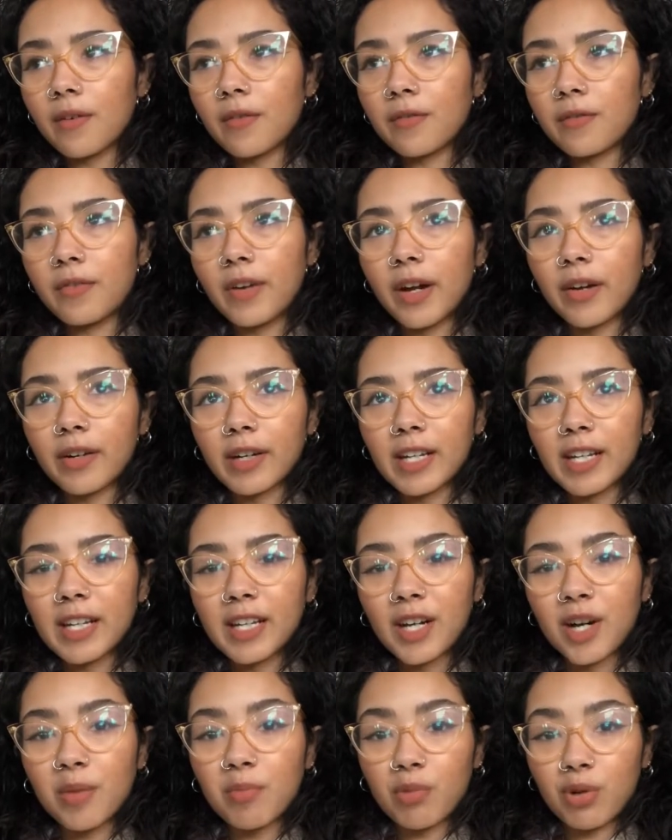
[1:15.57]
very
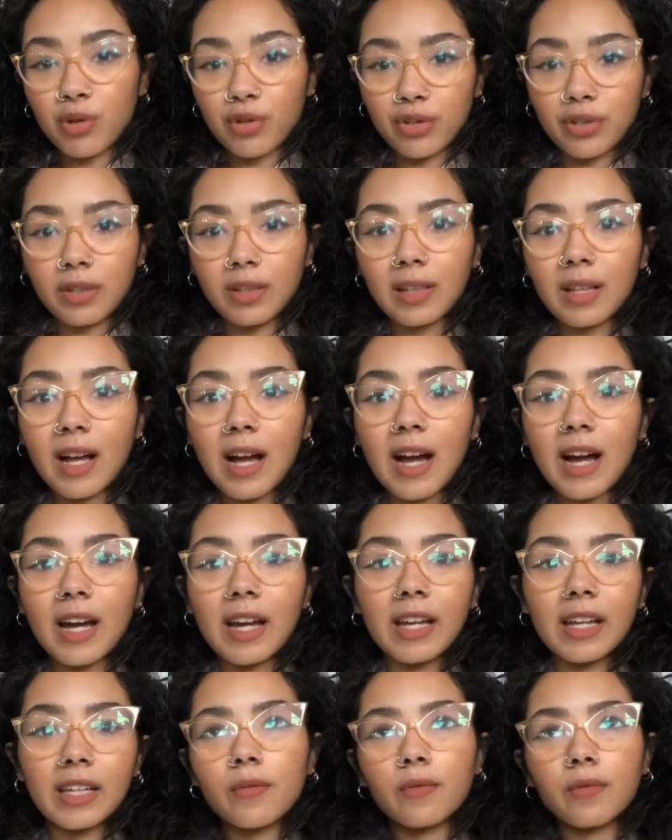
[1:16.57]

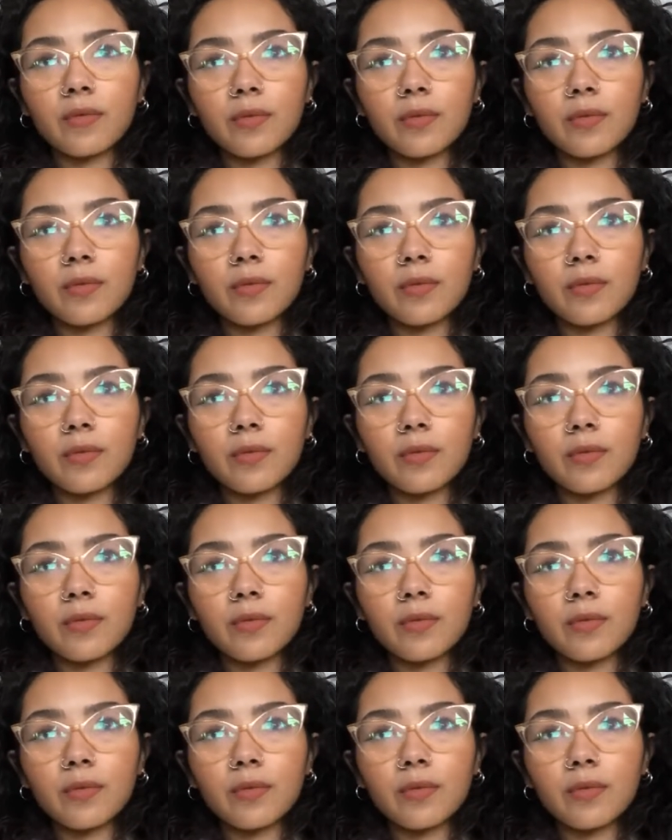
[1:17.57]
commercialized